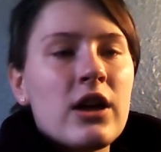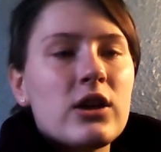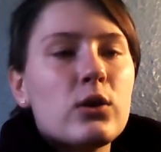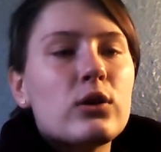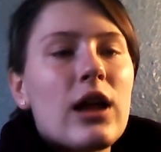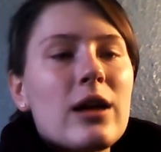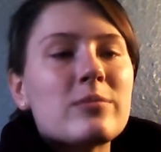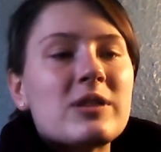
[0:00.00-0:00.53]

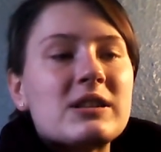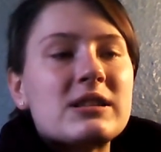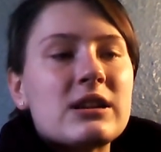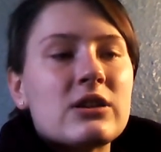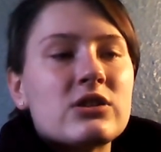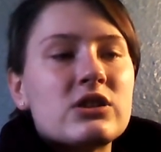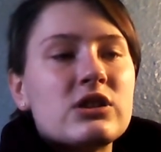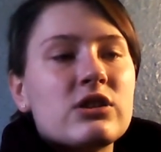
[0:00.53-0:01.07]
You climb the
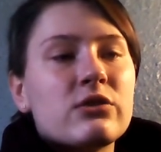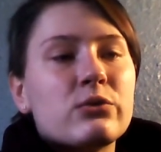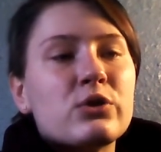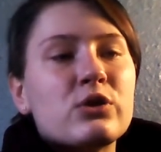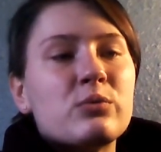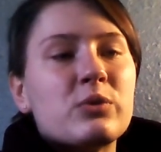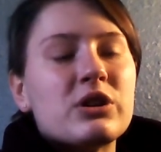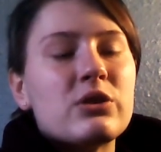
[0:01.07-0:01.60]
stairs to your
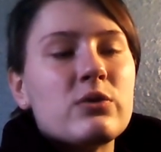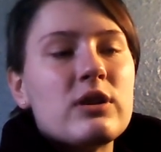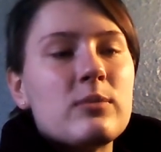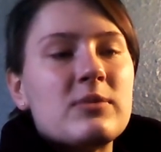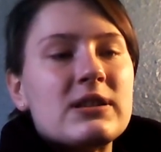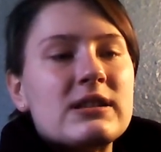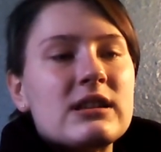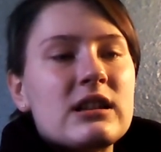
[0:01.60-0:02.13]
room where you
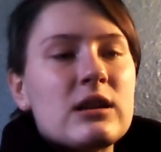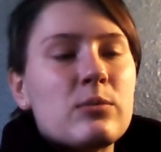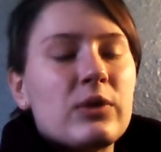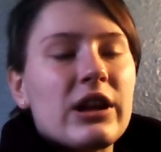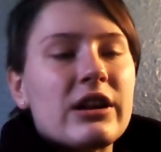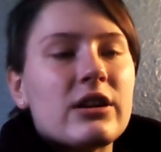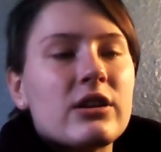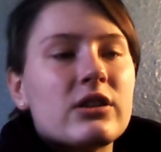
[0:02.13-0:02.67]
keep the CD
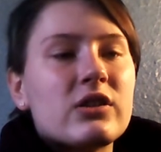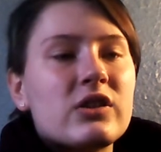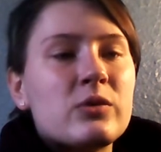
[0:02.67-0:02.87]
player.